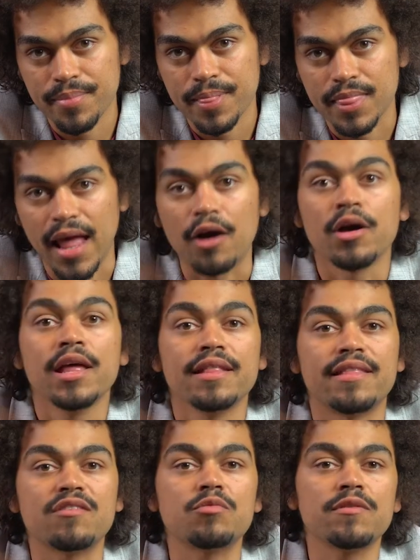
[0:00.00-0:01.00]
Now,
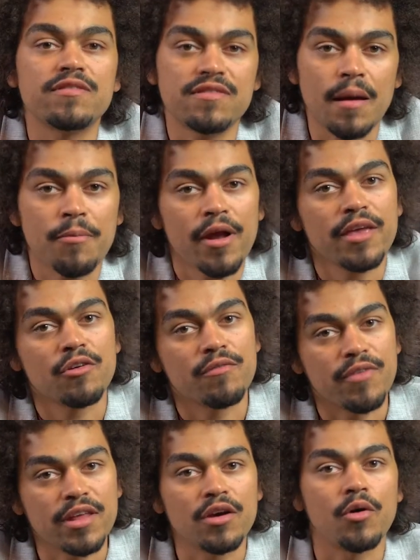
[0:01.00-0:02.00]
this will separate your
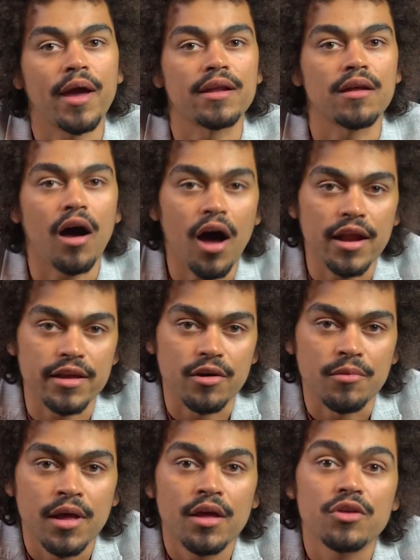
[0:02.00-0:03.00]
video and
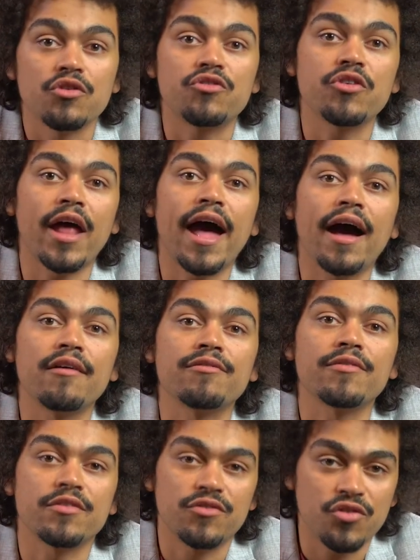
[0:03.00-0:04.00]
audio. You should
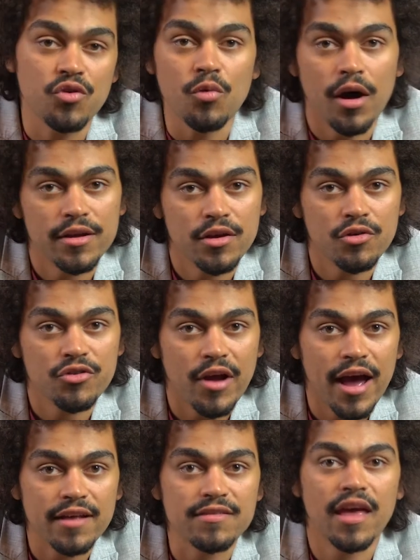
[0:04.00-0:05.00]
have 2 audio
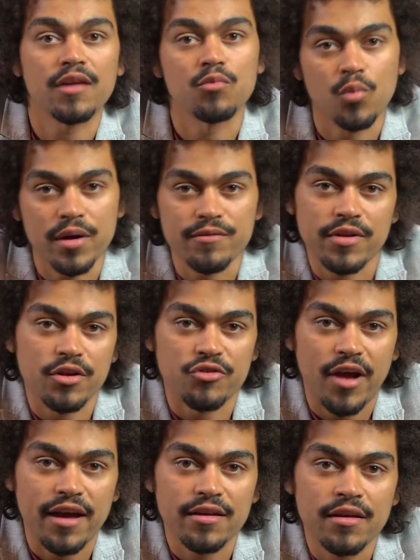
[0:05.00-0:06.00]
tracks and 1 video
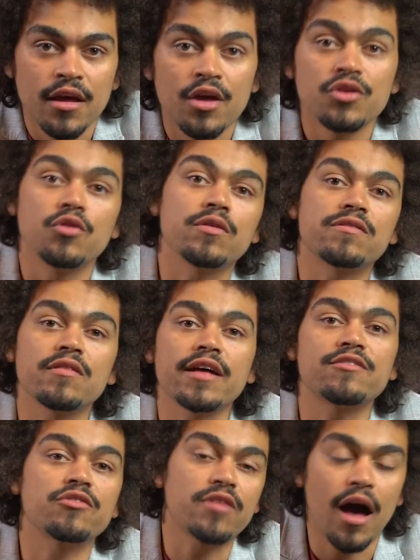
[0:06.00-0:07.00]
track. You can
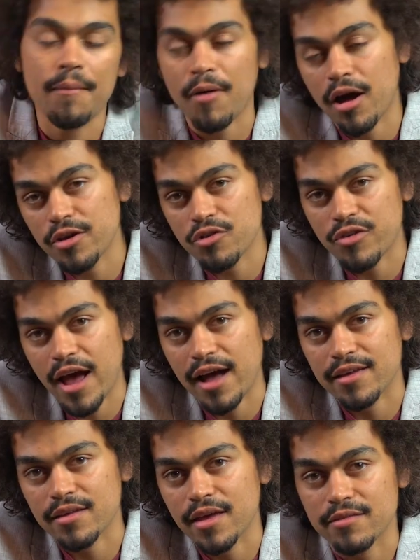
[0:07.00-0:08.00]
select your top audio
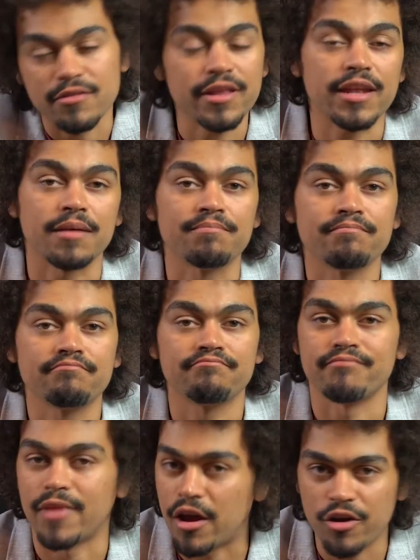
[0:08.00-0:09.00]
track and delete it.
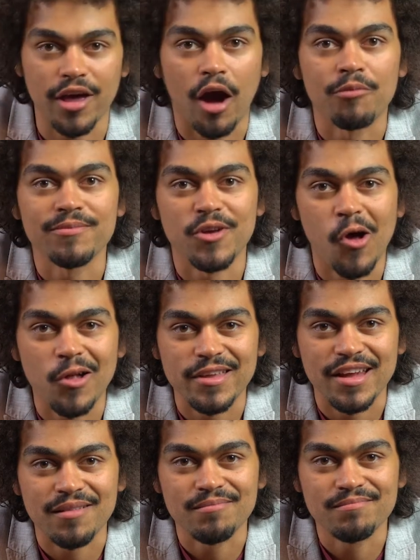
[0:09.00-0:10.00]
And there you go, you're all done.